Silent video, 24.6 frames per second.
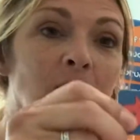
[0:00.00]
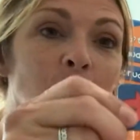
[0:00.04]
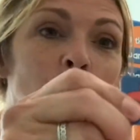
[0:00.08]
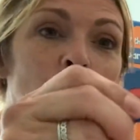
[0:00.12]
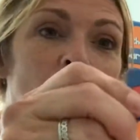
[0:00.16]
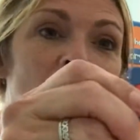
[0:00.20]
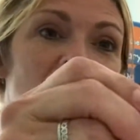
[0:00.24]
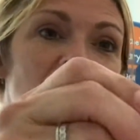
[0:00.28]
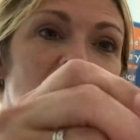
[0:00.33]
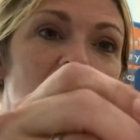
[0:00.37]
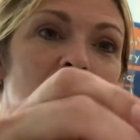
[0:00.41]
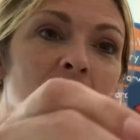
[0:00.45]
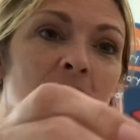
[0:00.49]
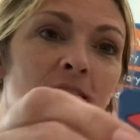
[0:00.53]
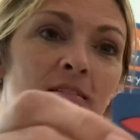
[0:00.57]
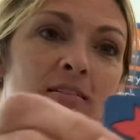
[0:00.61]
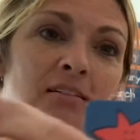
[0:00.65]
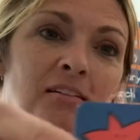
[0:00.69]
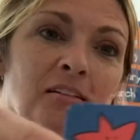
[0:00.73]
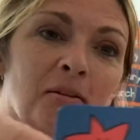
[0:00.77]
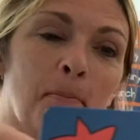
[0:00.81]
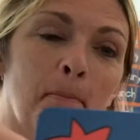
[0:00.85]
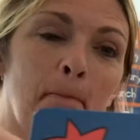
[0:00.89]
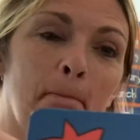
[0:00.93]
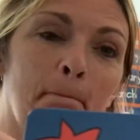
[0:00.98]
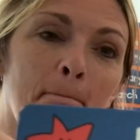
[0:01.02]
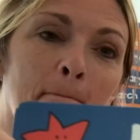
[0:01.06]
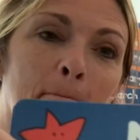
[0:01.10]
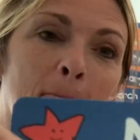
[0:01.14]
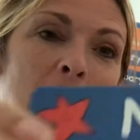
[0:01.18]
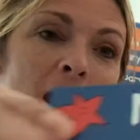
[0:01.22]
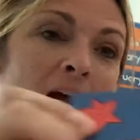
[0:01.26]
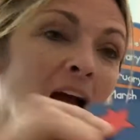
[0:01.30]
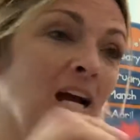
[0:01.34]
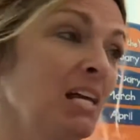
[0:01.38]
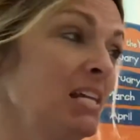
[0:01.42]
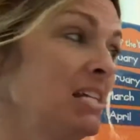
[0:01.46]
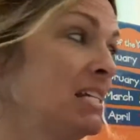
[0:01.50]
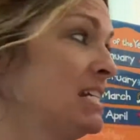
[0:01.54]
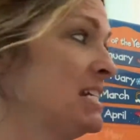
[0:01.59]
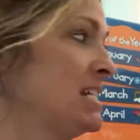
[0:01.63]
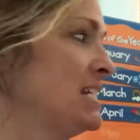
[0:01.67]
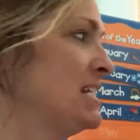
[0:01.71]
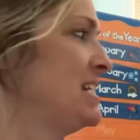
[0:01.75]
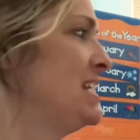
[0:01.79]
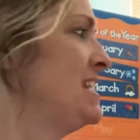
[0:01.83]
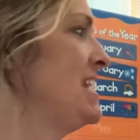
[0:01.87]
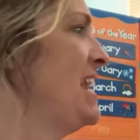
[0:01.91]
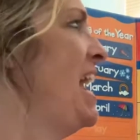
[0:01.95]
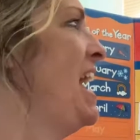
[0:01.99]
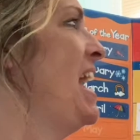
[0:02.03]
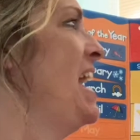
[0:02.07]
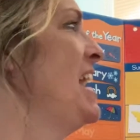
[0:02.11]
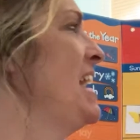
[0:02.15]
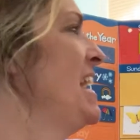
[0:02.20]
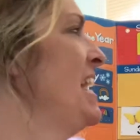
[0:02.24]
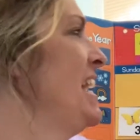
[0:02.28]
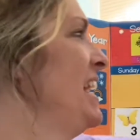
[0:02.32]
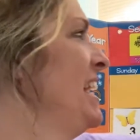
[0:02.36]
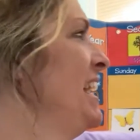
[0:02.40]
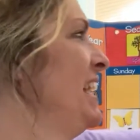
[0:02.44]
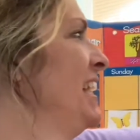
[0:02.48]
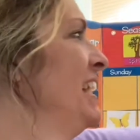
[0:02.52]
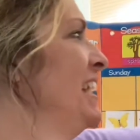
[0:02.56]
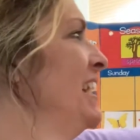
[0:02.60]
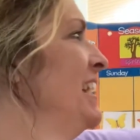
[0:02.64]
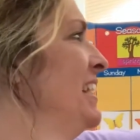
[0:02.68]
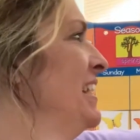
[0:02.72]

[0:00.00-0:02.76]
was Monday.